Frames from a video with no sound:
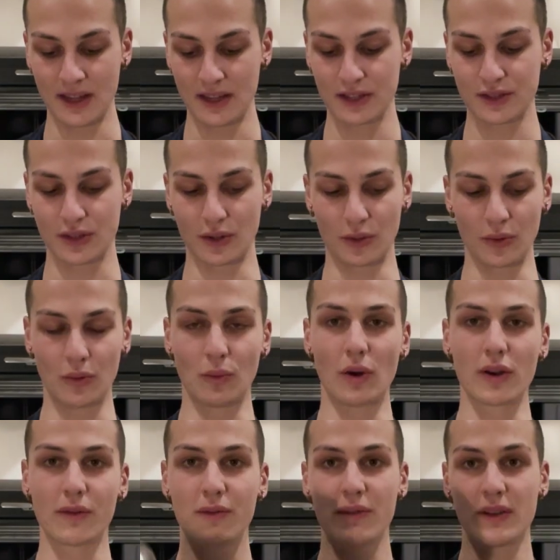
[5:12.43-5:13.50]
So one
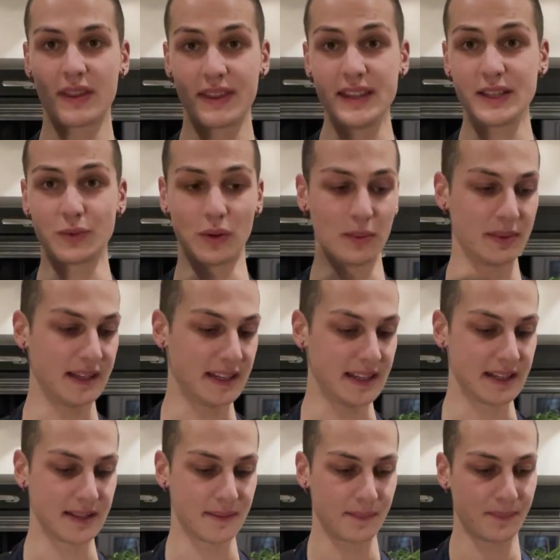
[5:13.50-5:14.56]
of these will be
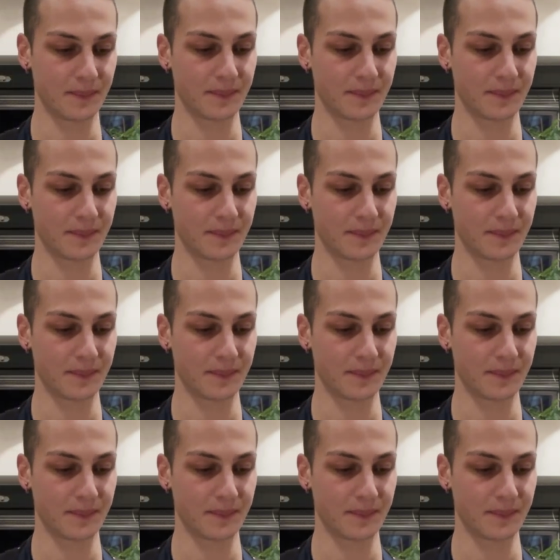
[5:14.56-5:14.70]
needed.